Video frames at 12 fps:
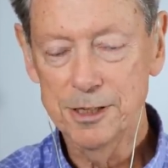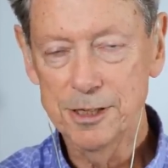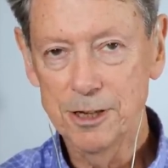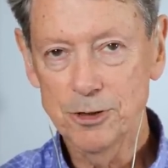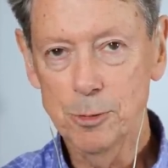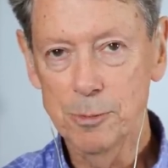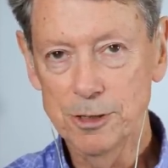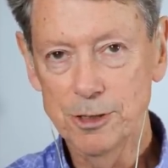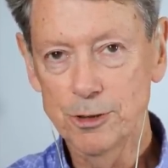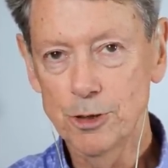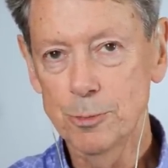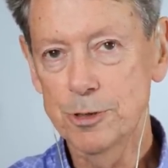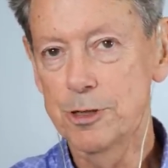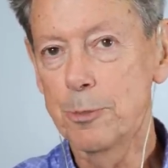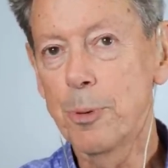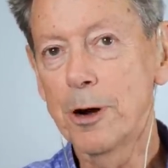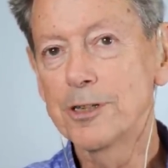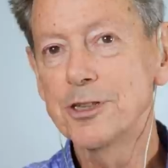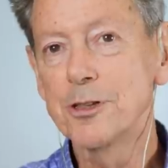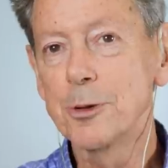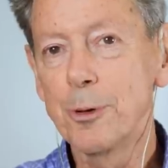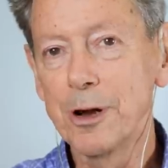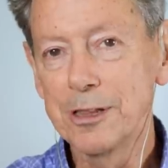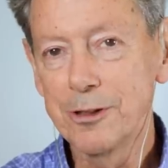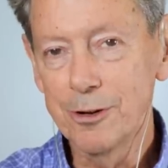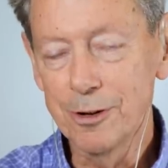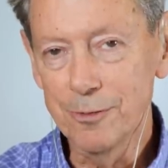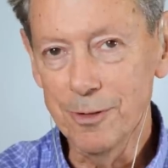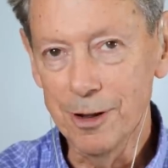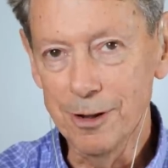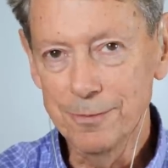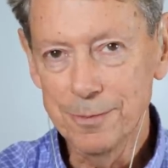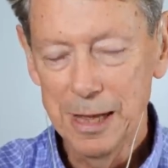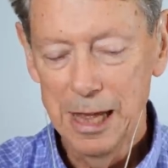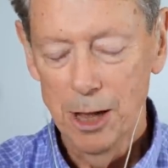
is not so much in terms of the parts of the brain that are involved,